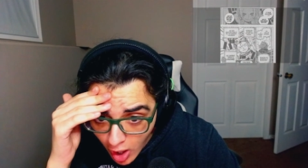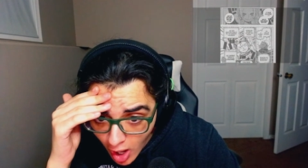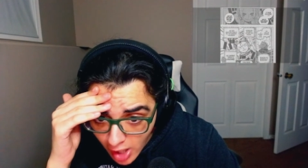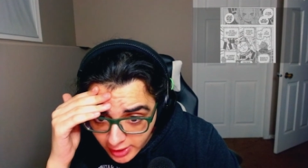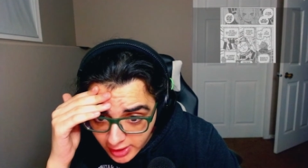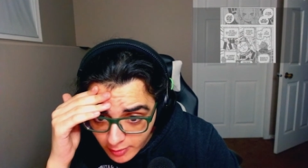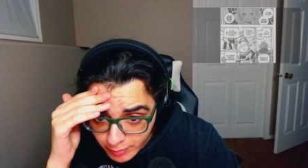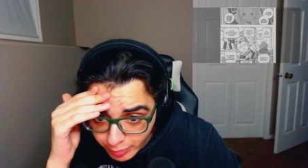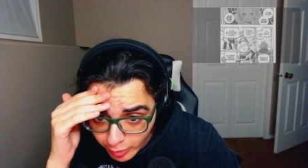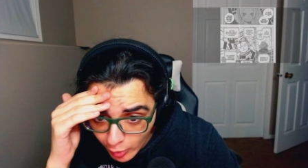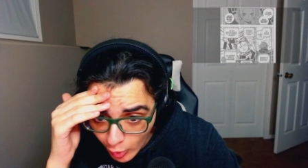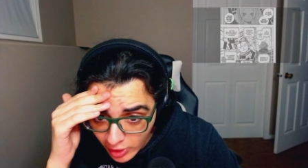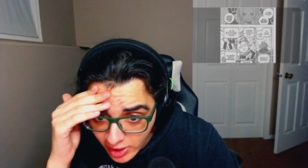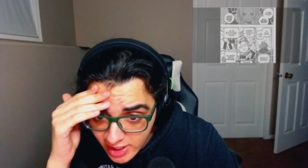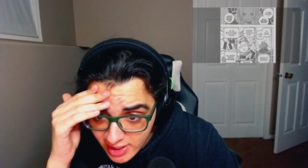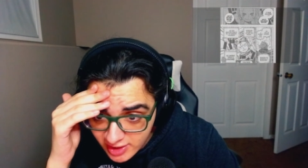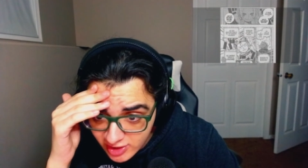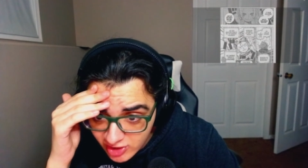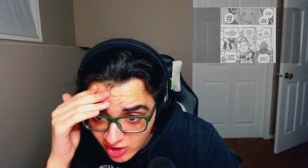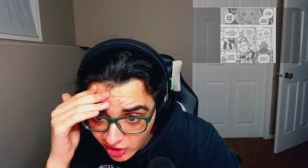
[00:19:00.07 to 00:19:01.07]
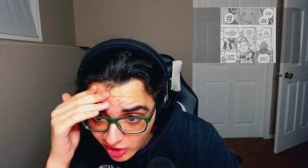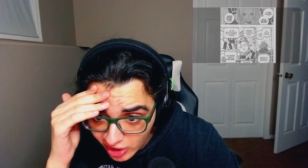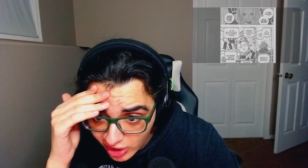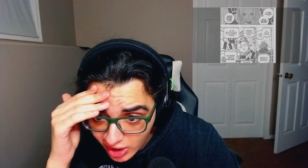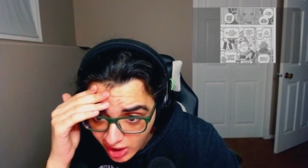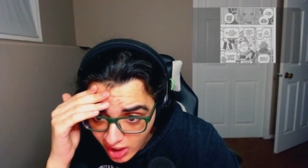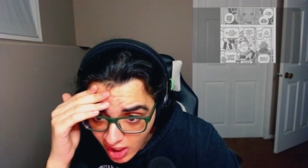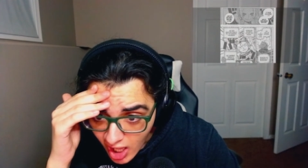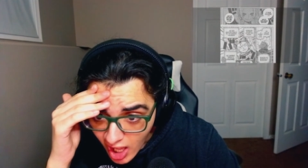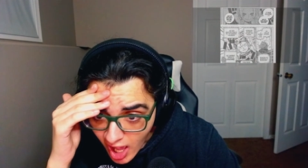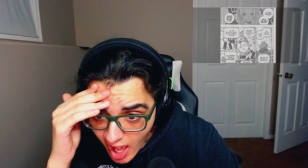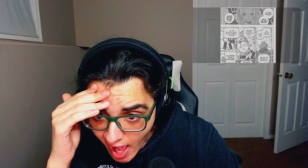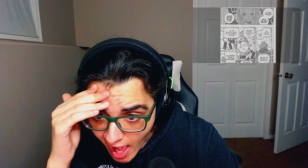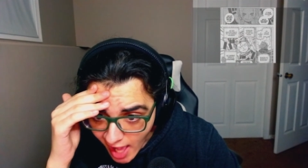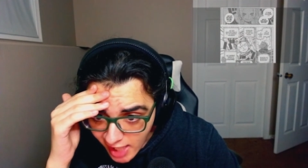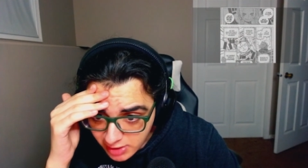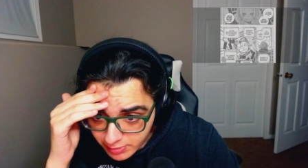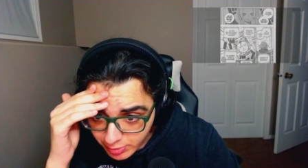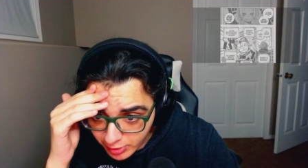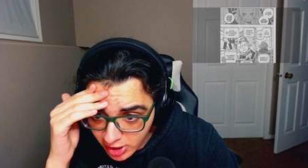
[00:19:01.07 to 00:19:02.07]
Rocky Port incident
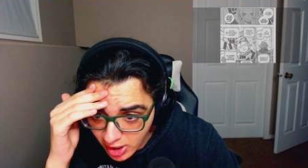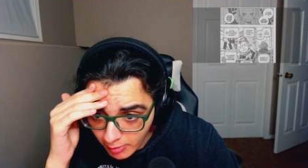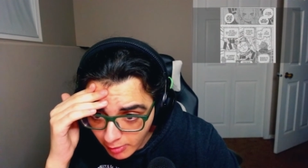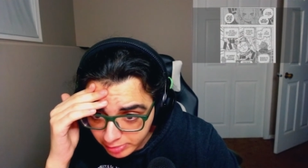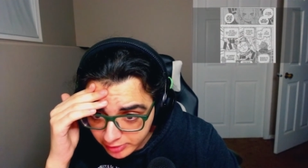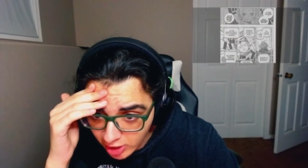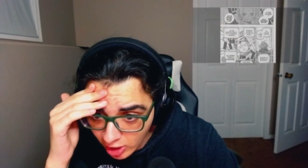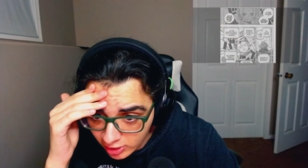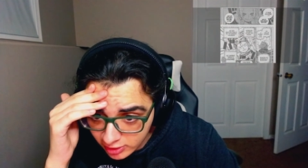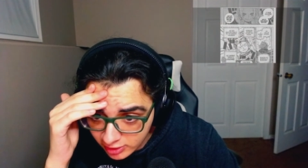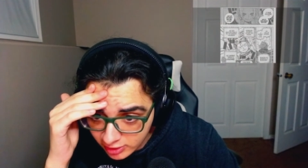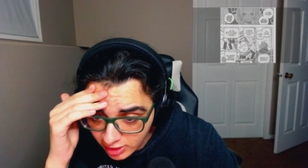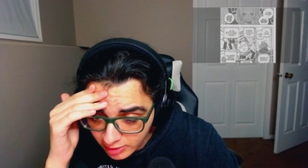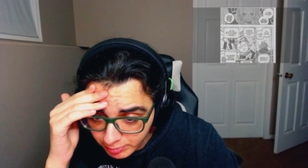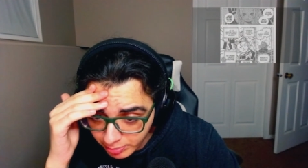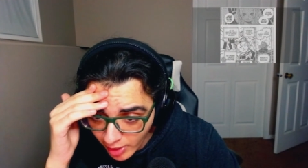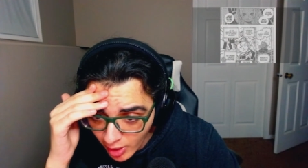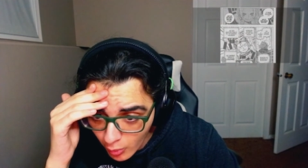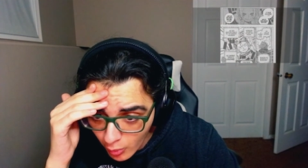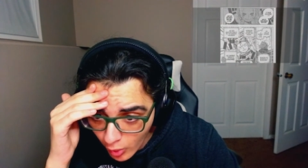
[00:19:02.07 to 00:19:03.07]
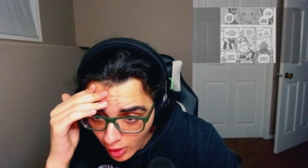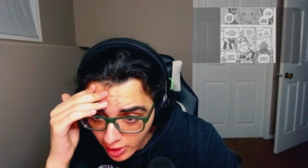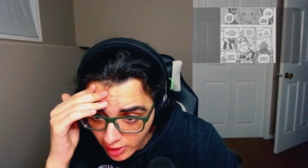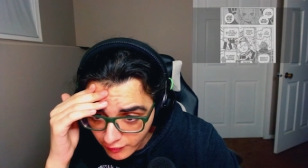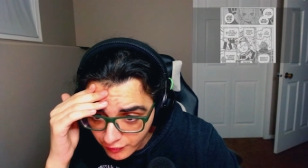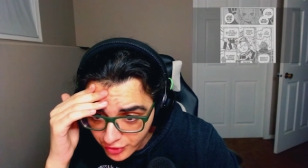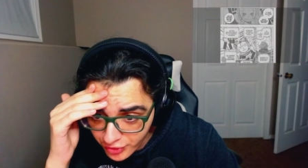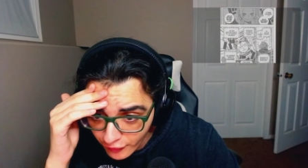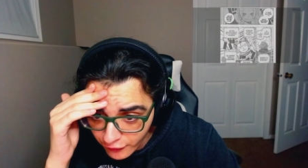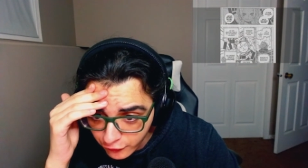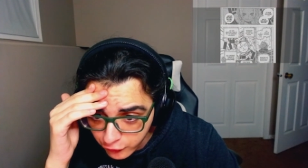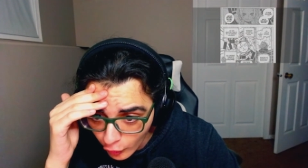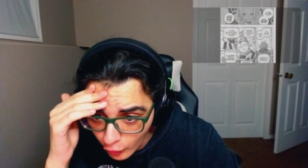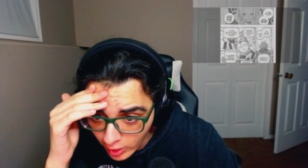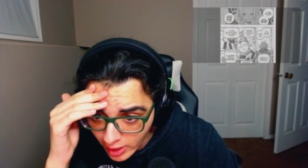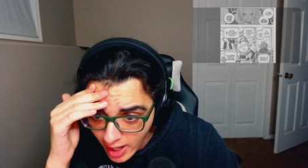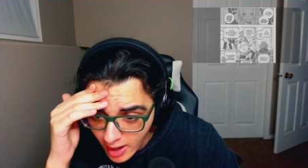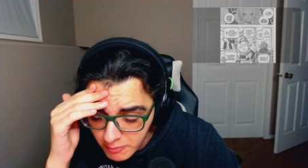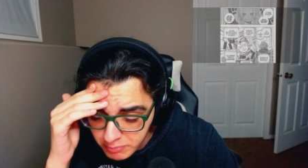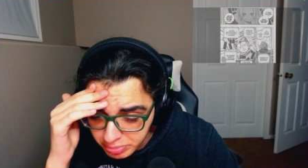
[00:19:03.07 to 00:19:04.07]
has been abducted by one of the
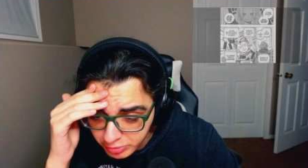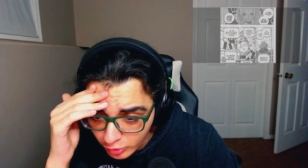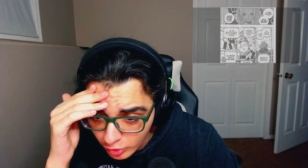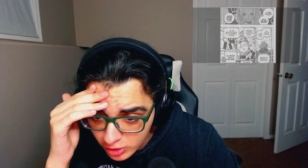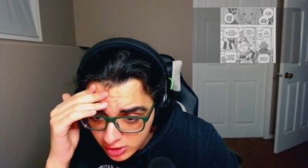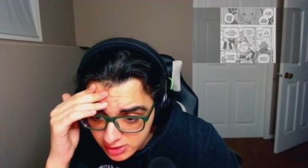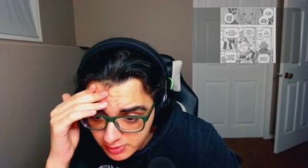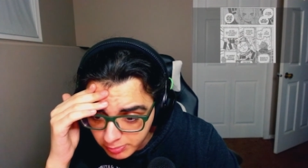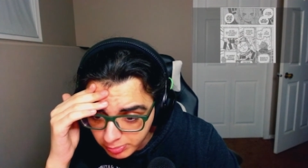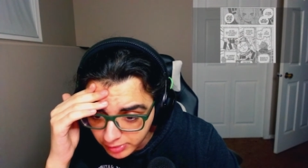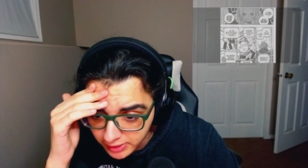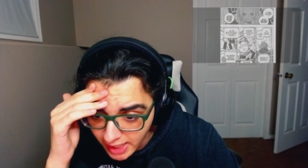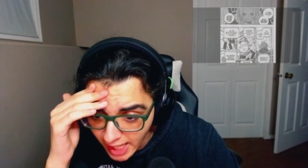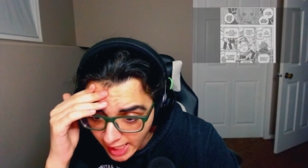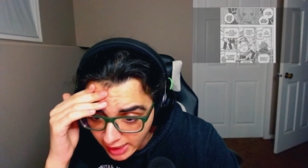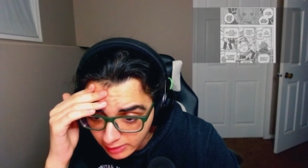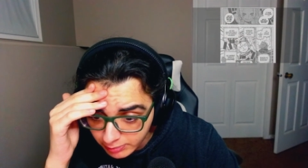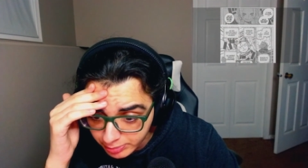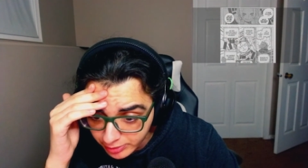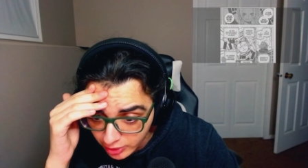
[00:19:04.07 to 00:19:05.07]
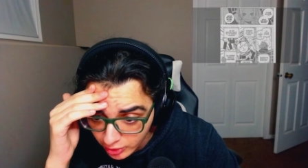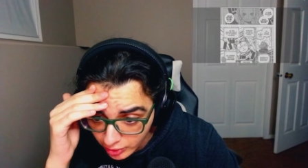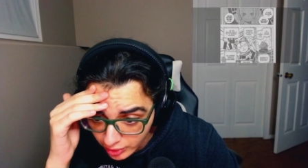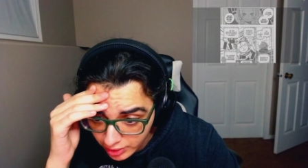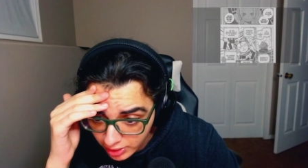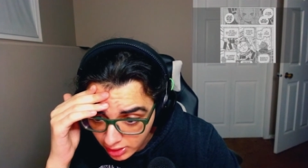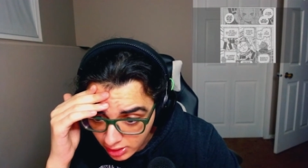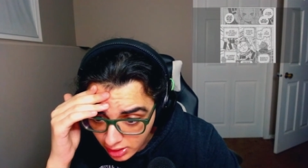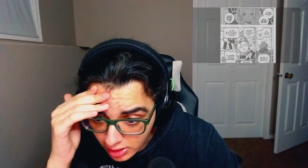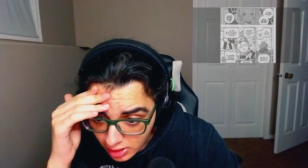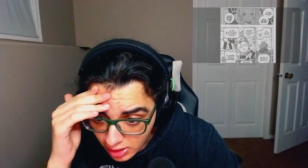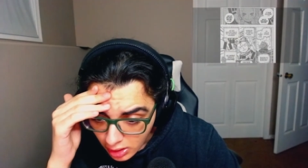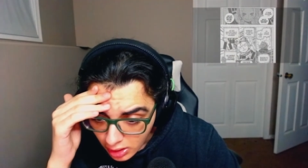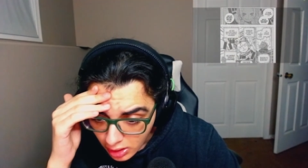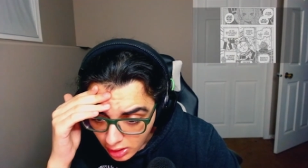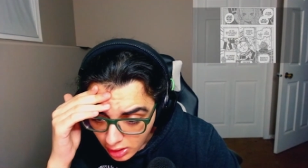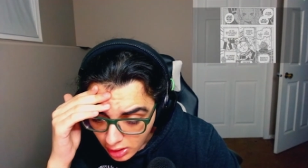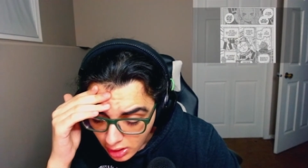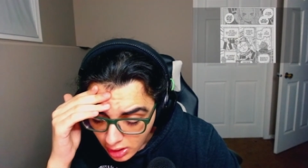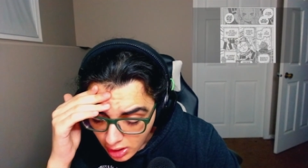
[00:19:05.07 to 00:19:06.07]
four emperors, Blackbeard.
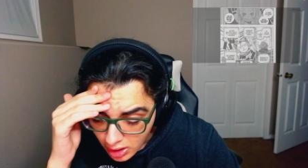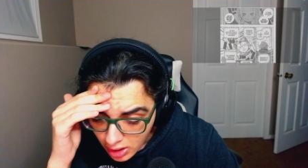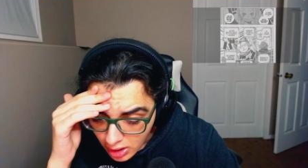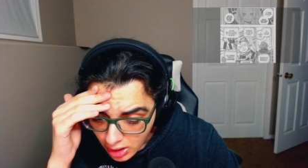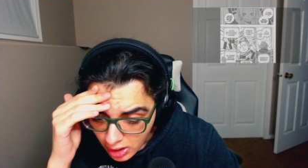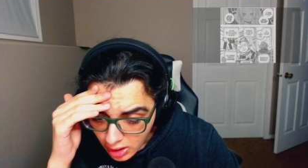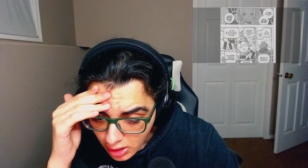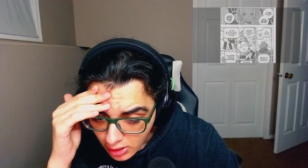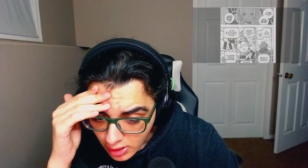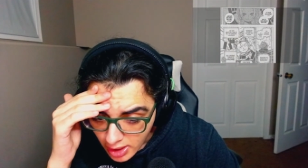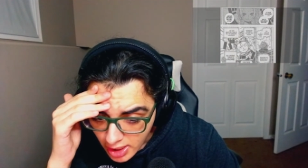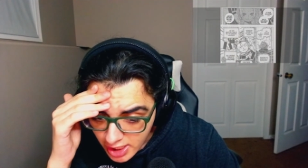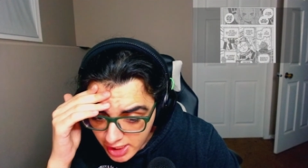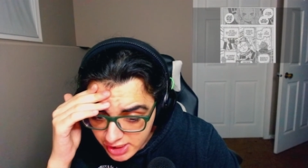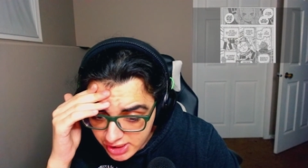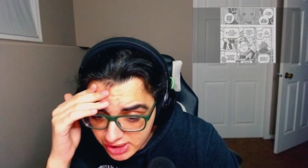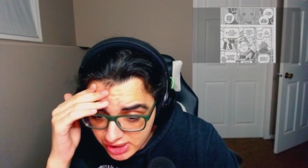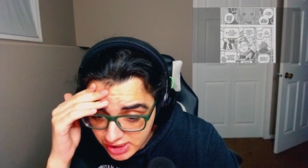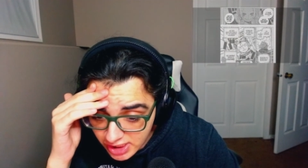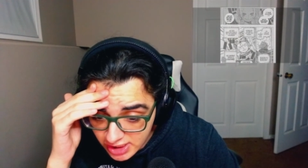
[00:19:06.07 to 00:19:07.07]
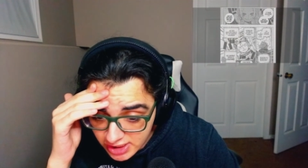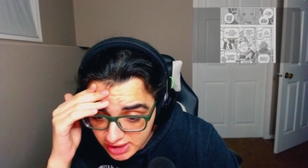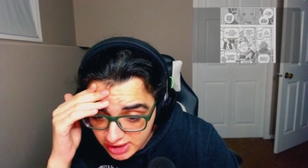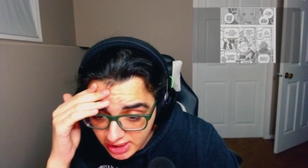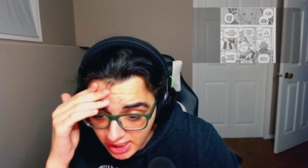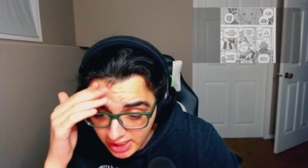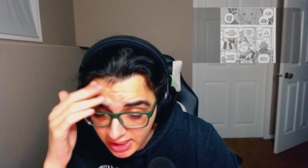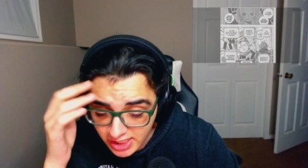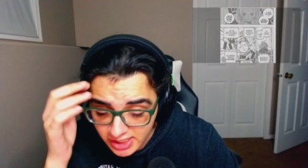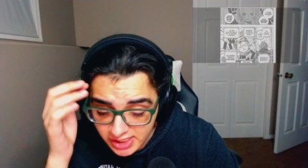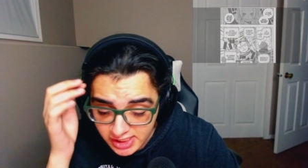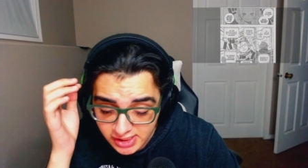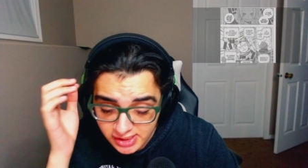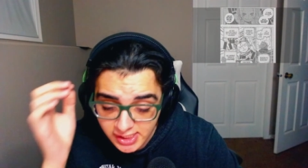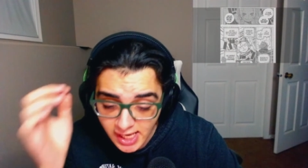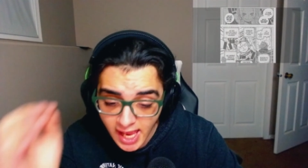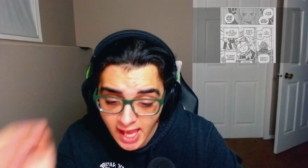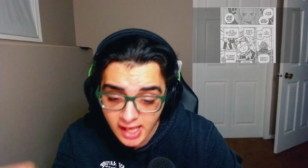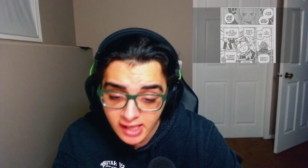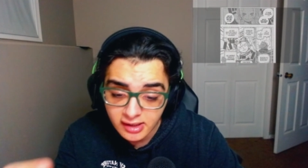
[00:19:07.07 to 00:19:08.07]
Is this gonna
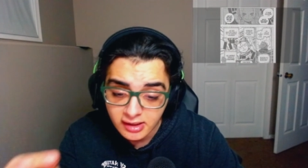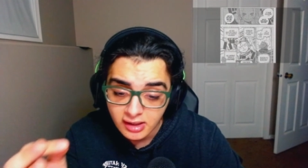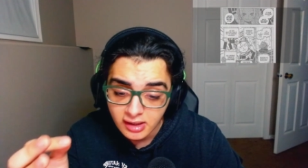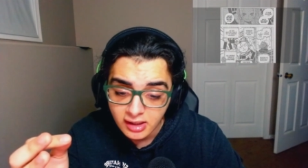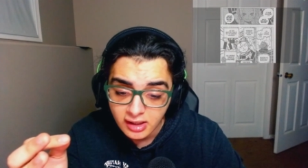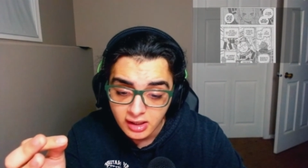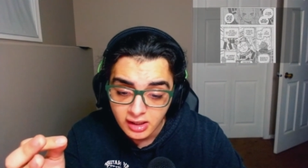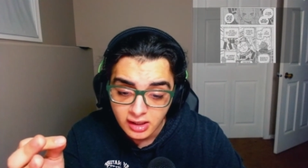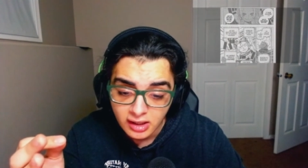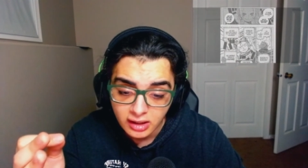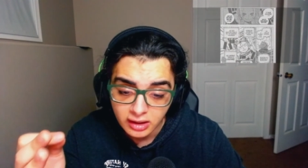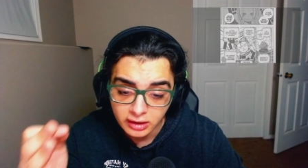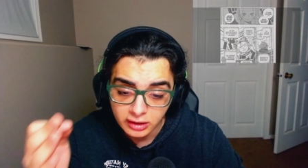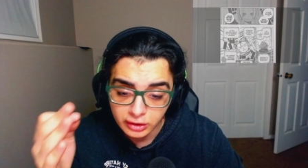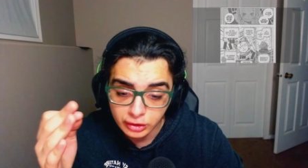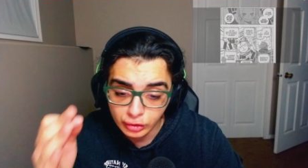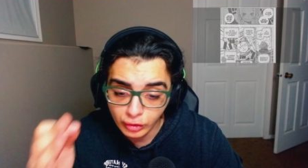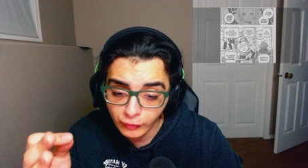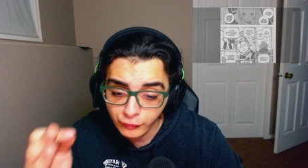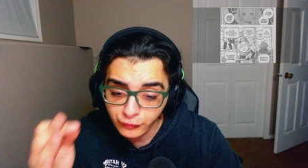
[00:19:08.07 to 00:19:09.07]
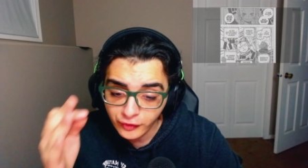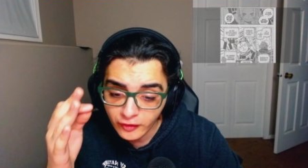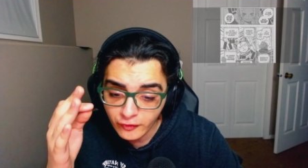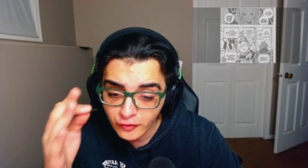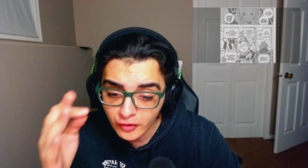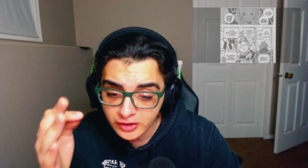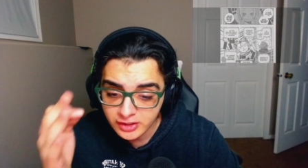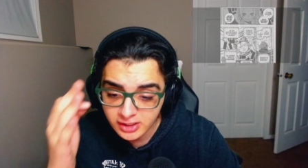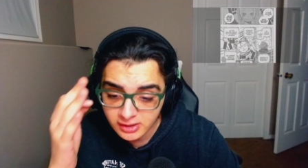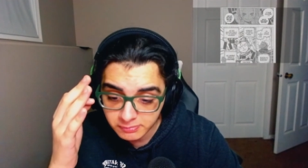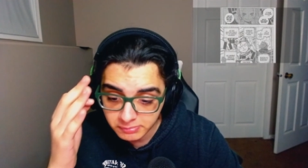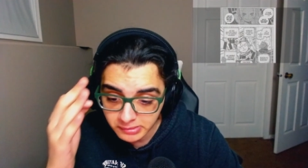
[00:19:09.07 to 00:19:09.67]
set Luffy versus